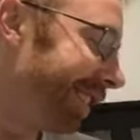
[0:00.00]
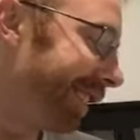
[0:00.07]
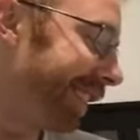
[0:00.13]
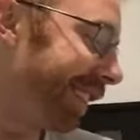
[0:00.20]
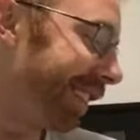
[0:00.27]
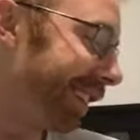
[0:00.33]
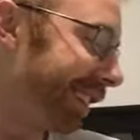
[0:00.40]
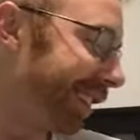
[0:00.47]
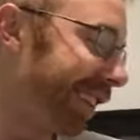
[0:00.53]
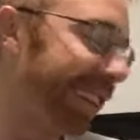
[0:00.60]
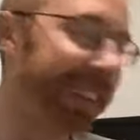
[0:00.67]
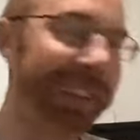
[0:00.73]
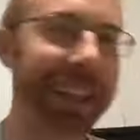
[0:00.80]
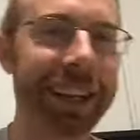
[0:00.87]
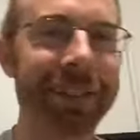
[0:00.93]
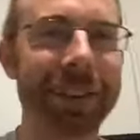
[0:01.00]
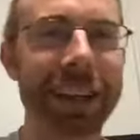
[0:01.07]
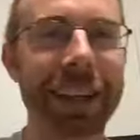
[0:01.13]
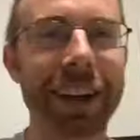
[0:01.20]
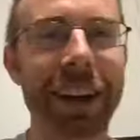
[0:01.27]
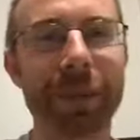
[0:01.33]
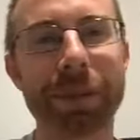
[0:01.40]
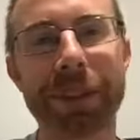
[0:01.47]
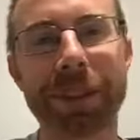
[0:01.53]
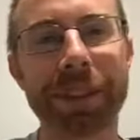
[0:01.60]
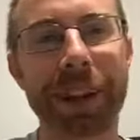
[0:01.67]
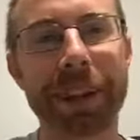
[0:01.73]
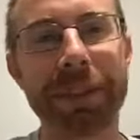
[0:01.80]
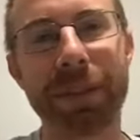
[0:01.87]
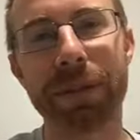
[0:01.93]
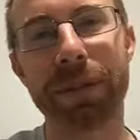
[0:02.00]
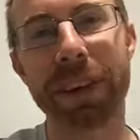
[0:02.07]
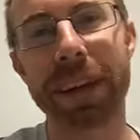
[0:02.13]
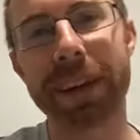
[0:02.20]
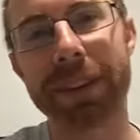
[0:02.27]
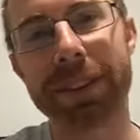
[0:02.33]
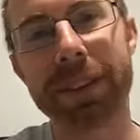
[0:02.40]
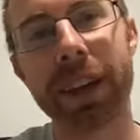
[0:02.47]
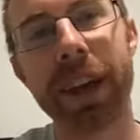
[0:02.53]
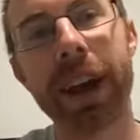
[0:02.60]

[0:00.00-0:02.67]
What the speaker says: She didn't even get up. She's not even phased.